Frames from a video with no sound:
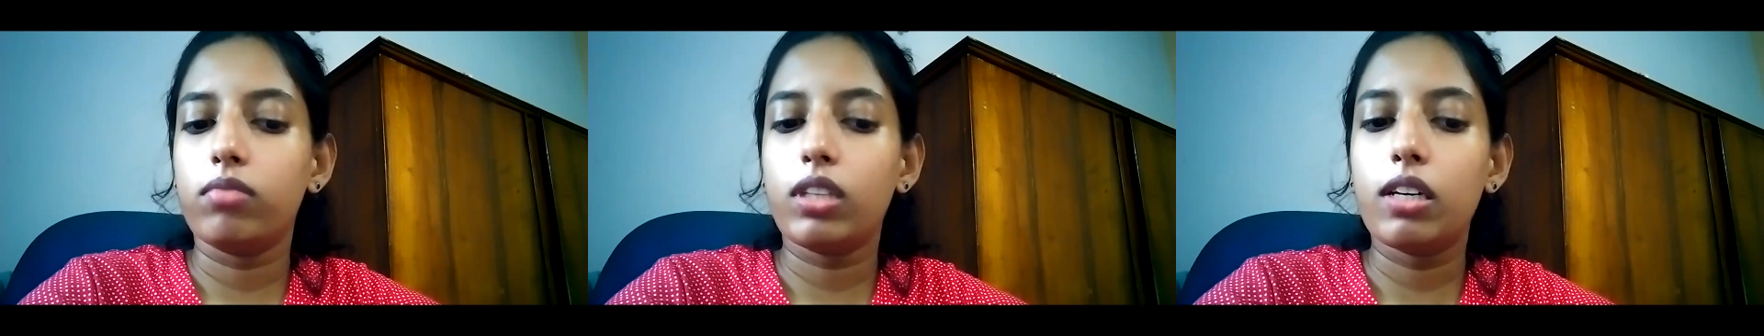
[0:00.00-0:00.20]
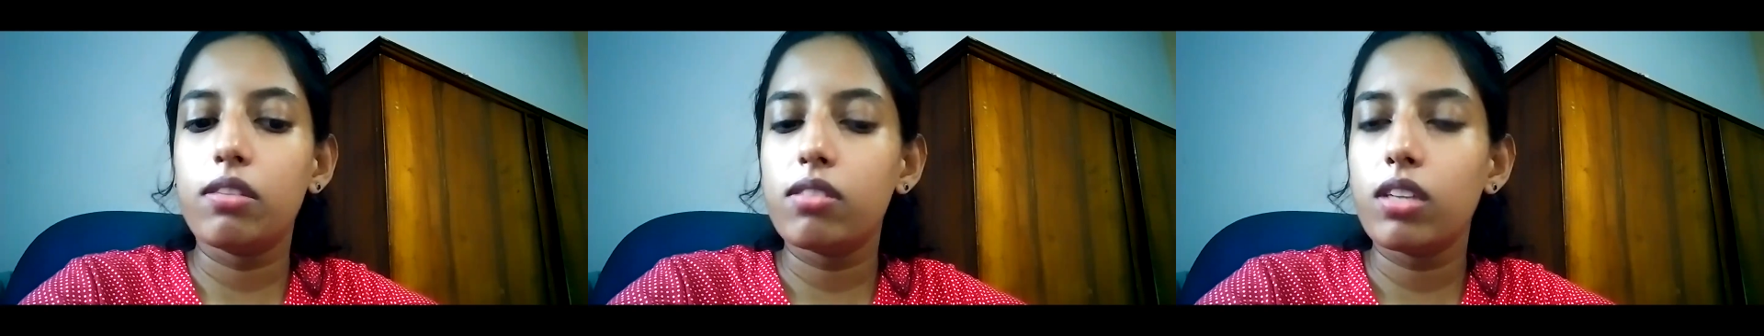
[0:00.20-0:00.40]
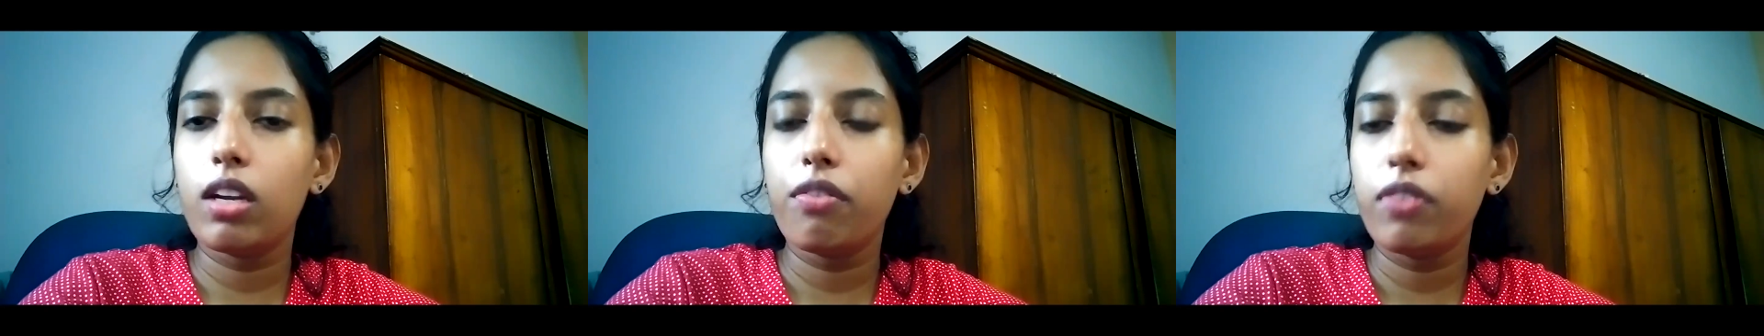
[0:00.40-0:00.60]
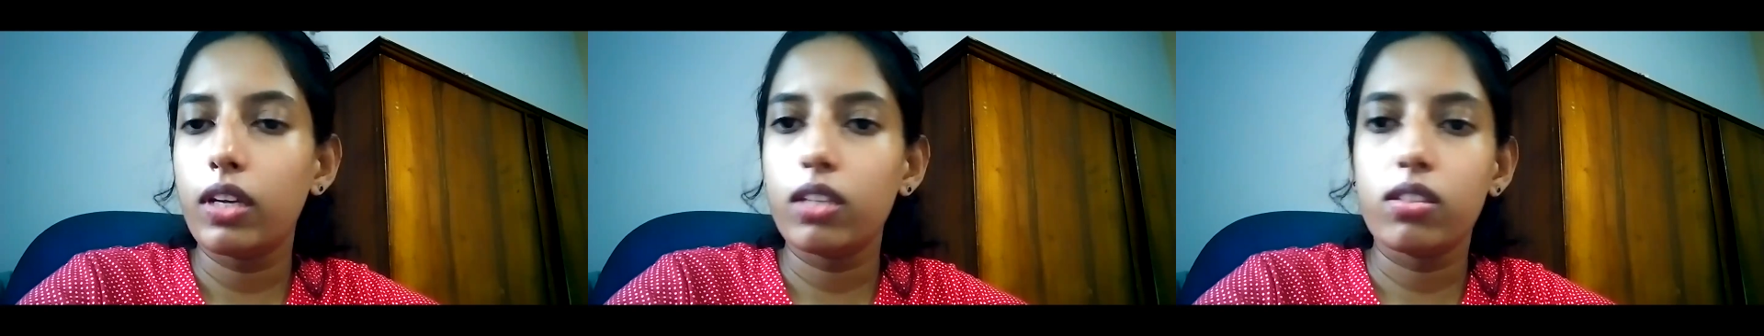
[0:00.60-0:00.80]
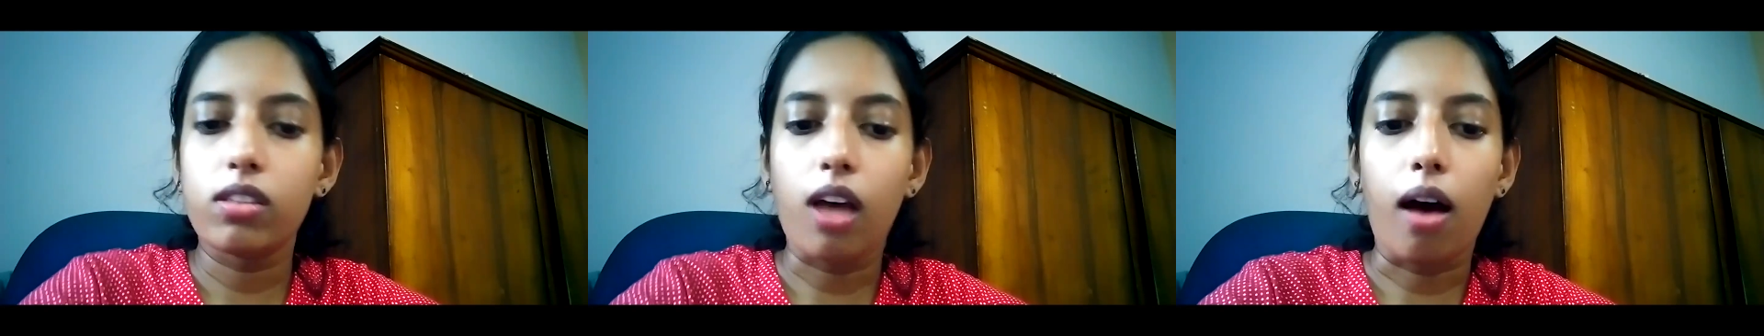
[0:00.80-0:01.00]
Consider, for
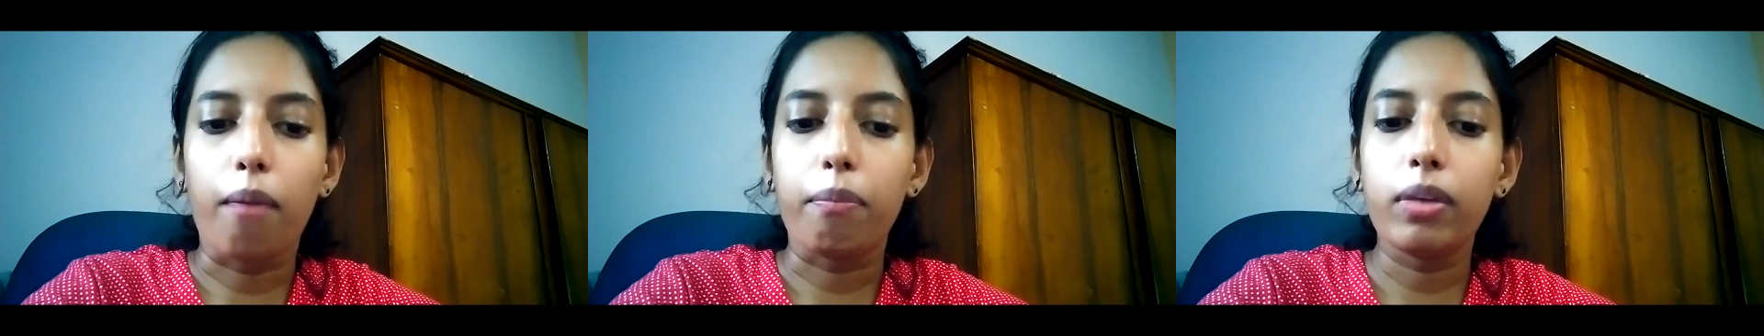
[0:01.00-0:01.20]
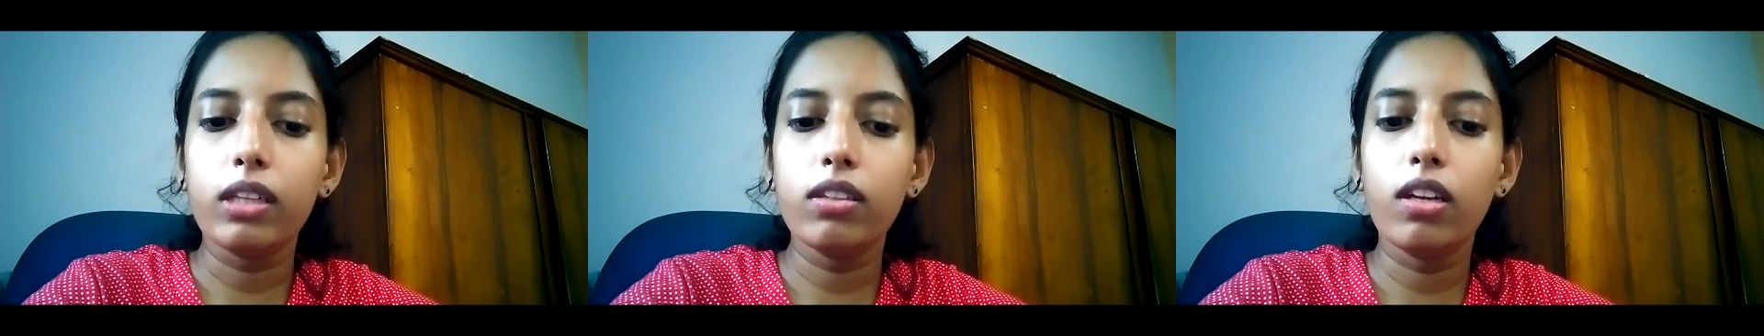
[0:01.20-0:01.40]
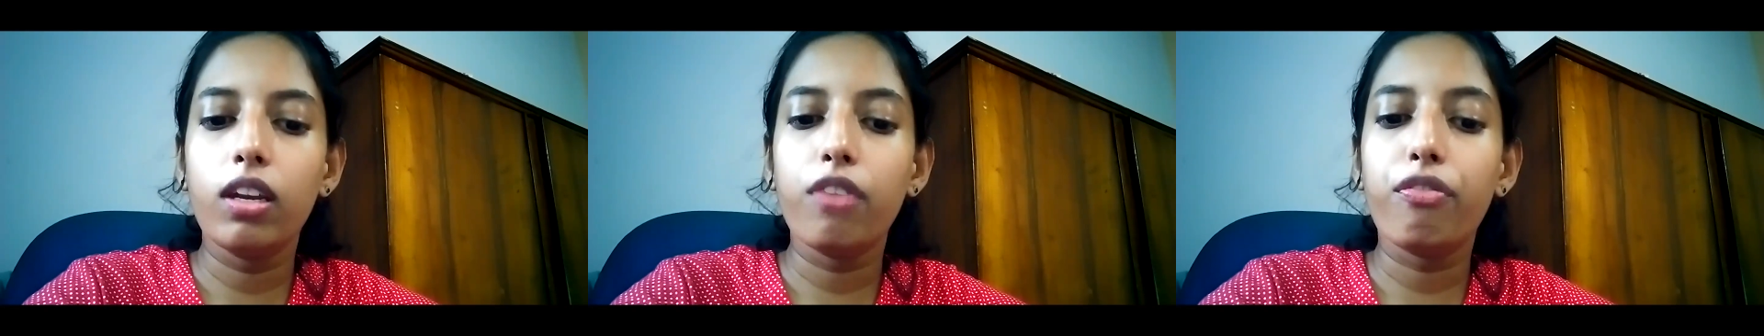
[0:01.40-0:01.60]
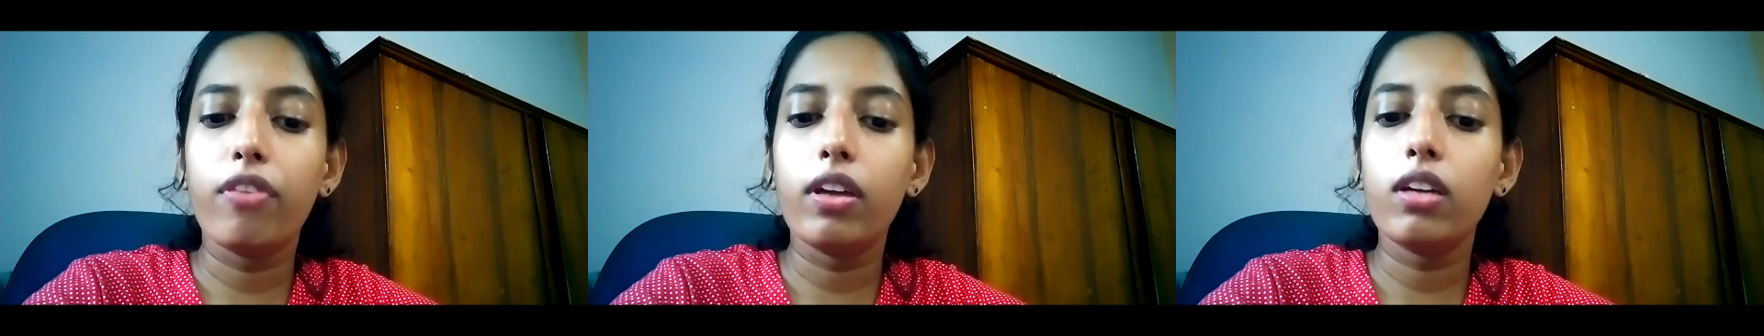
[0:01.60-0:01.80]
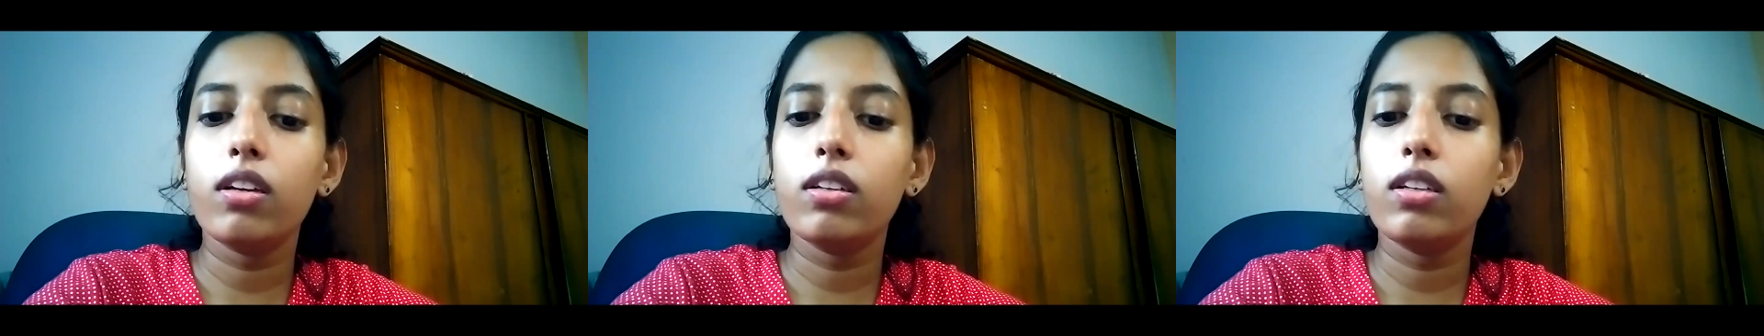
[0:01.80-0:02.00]
example, the
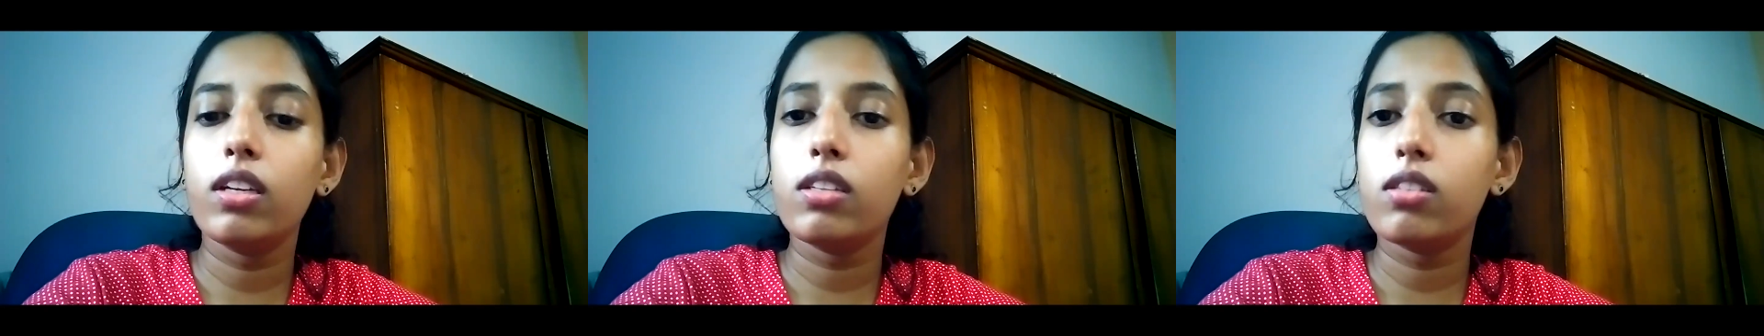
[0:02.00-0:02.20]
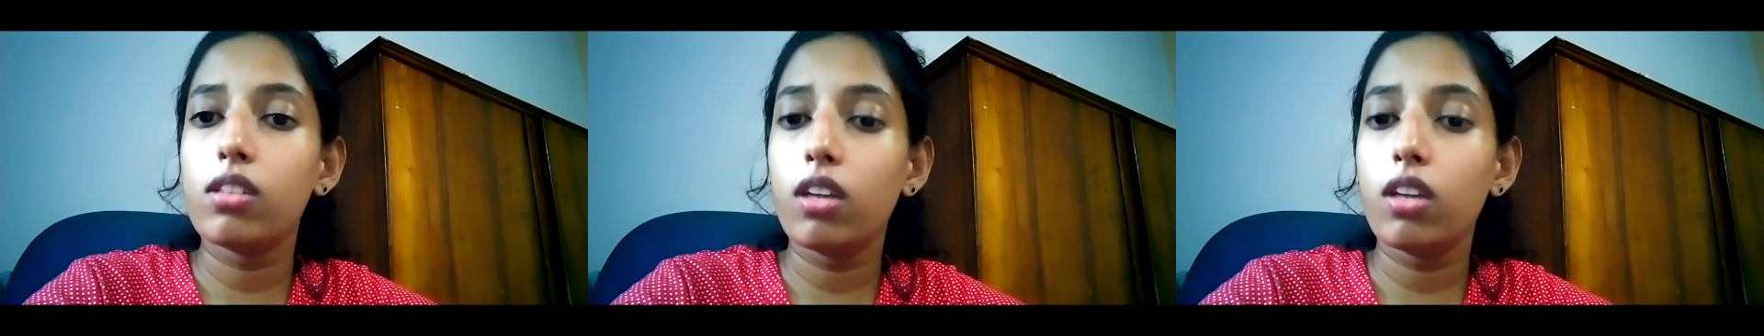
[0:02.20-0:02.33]
defendant is